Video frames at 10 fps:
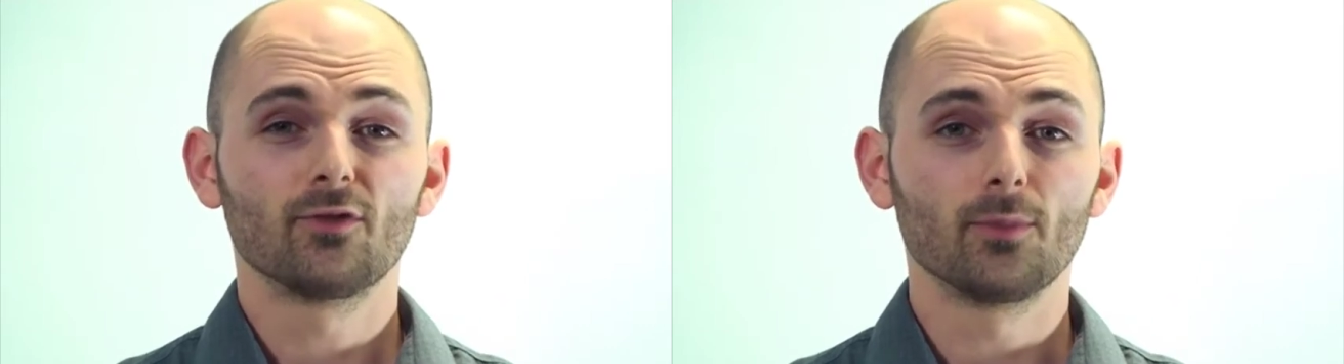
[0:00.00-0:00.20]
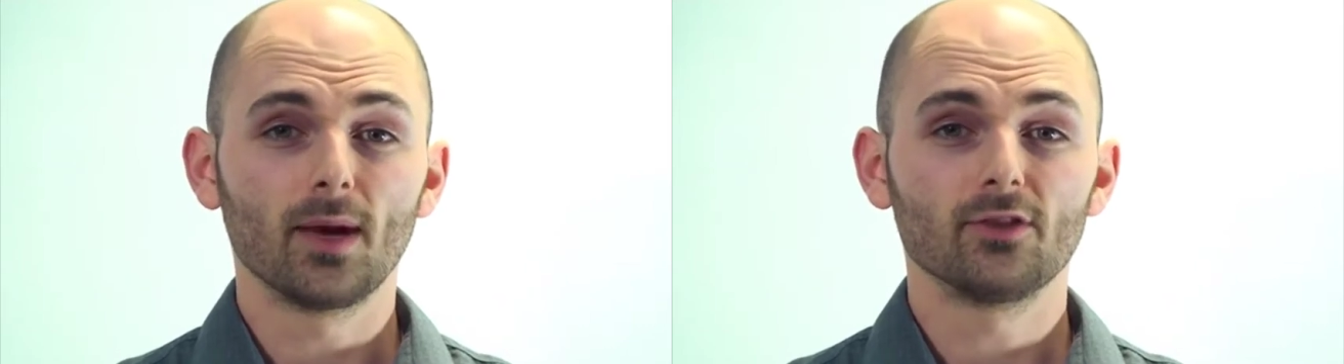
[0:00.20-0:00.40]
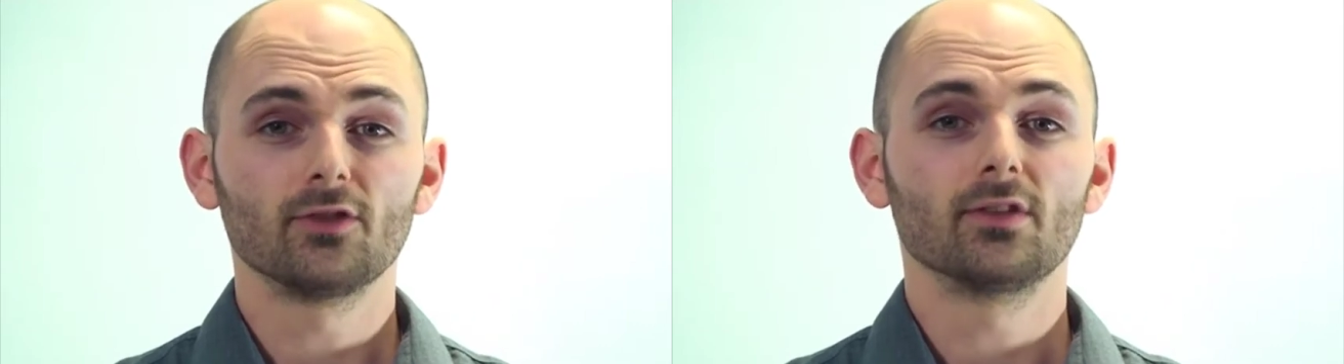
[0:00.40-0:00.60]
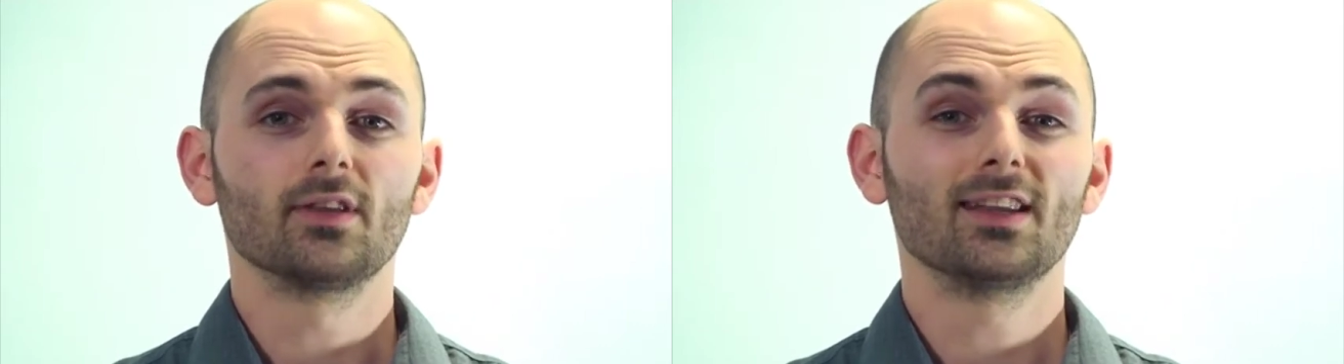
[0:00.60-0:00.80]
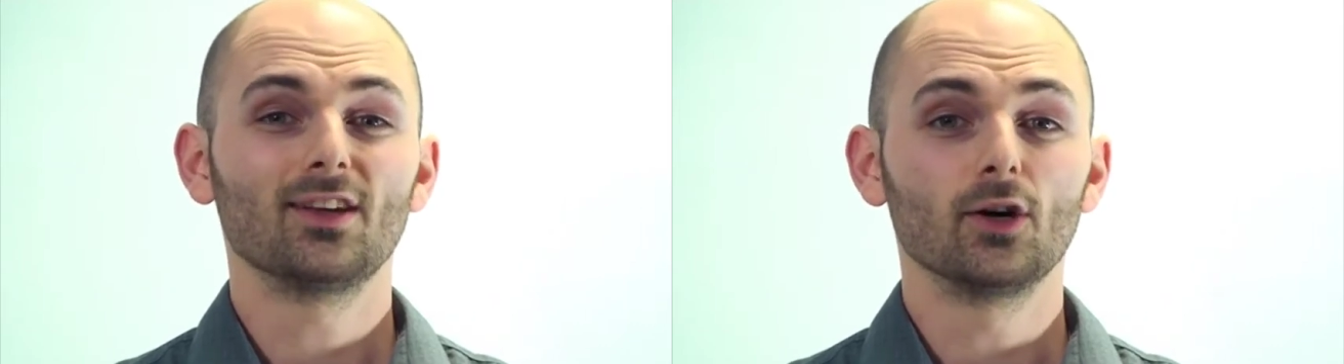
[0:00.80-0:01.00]

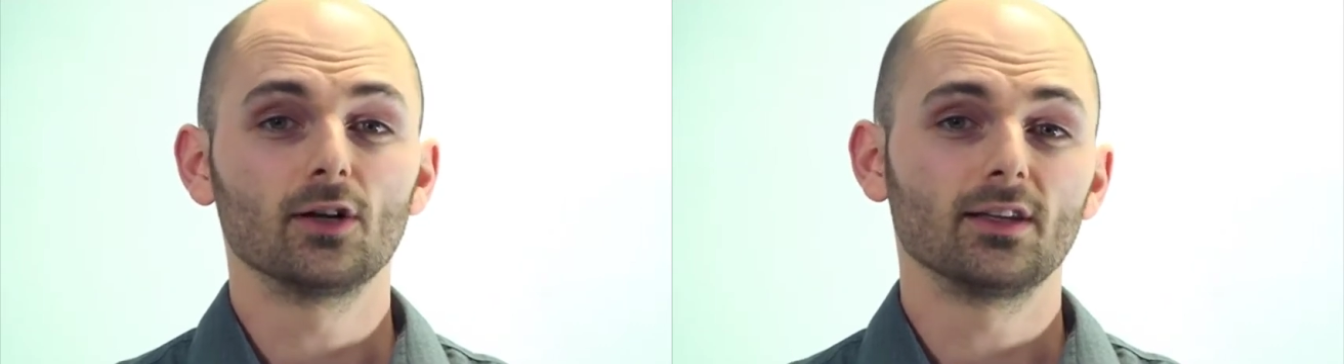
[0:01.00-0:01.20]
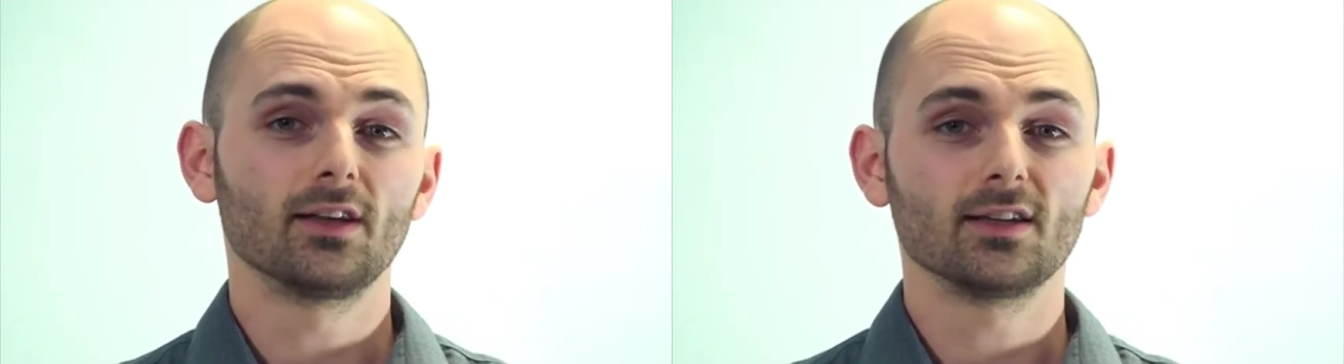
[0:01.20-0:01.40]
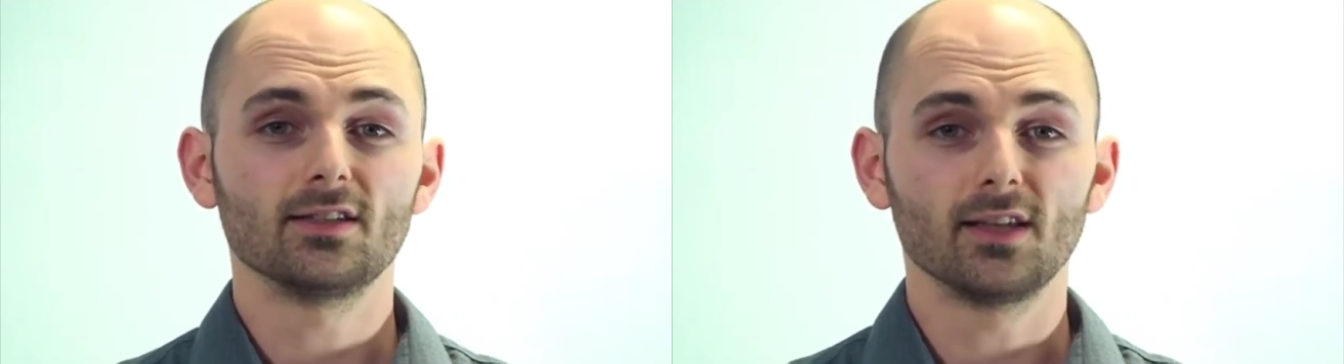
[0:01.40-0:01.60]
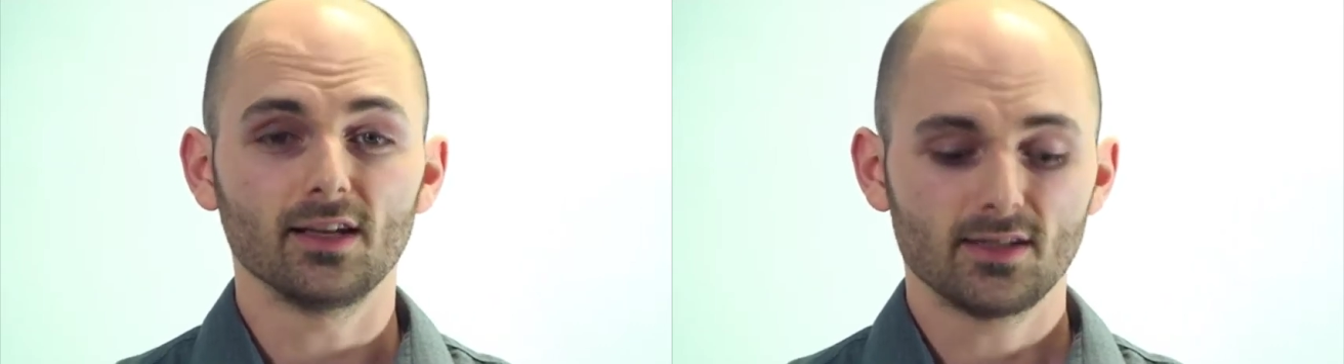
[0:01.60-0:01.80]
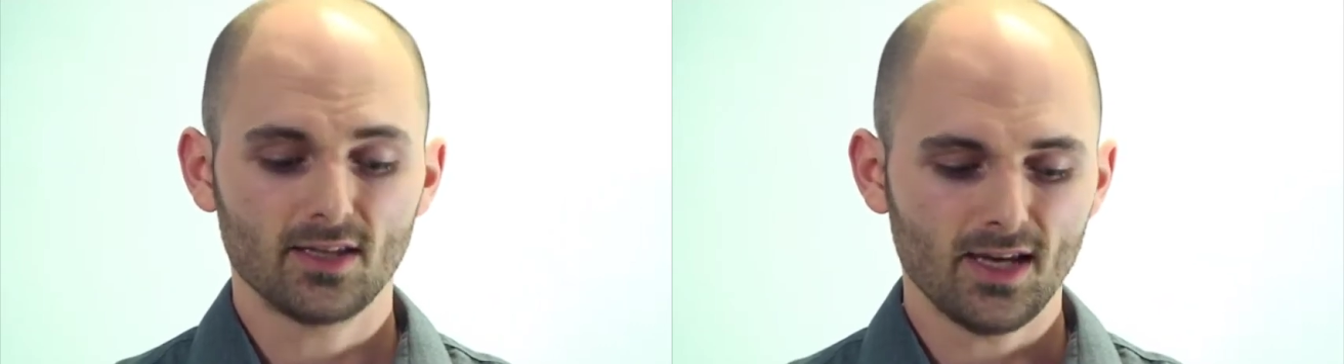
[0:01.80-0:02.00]
formation in early
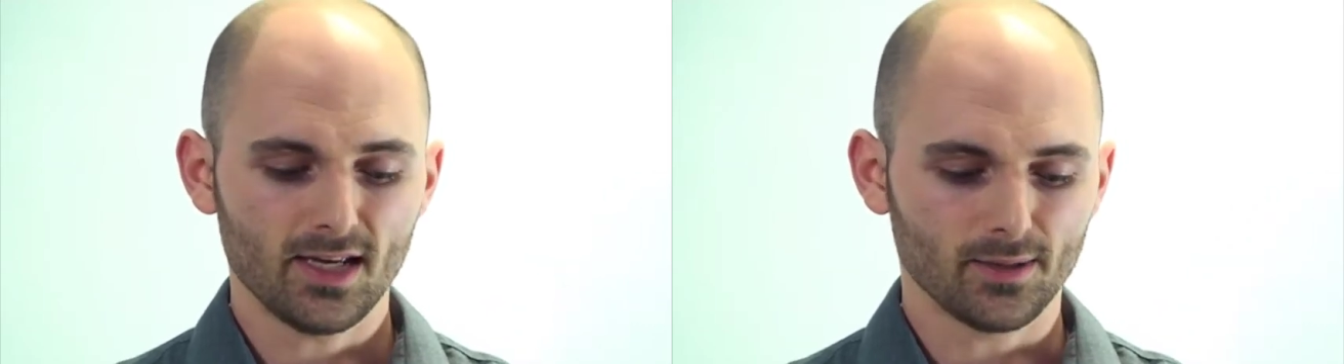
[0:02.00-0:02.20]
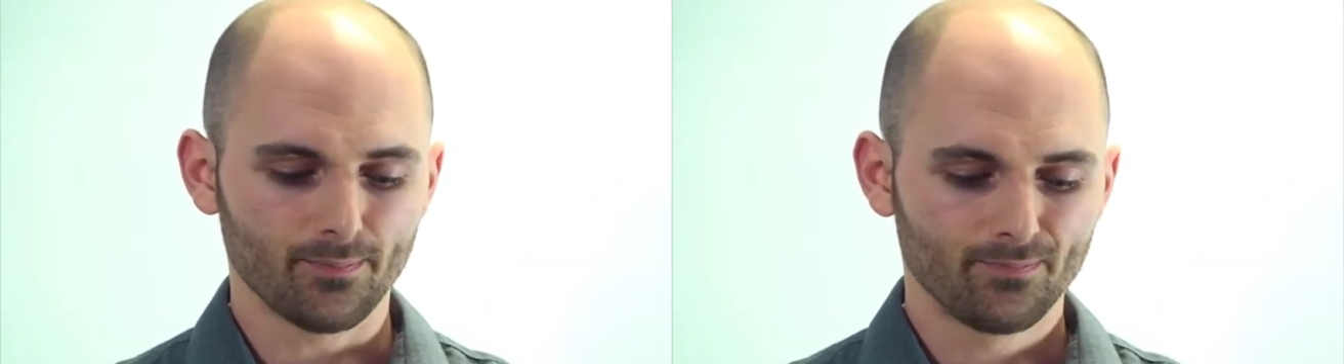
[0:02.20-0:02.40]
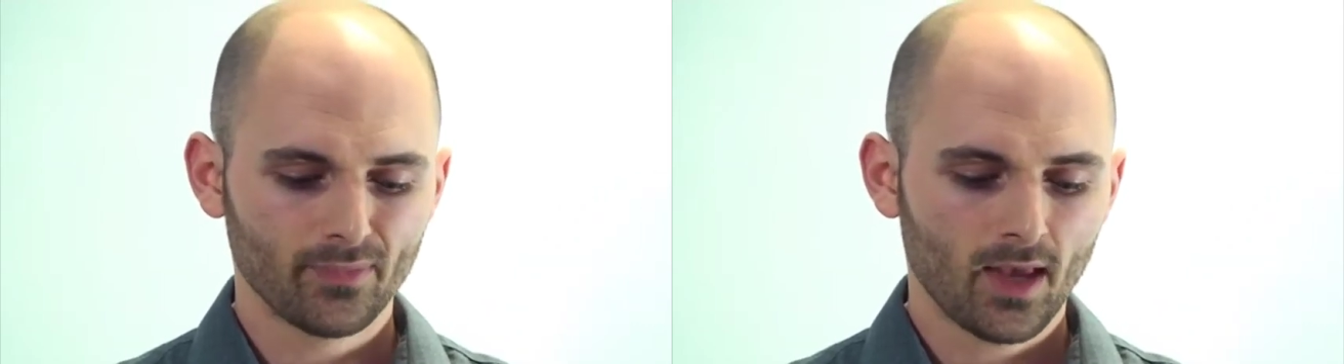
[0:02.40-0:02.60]
1918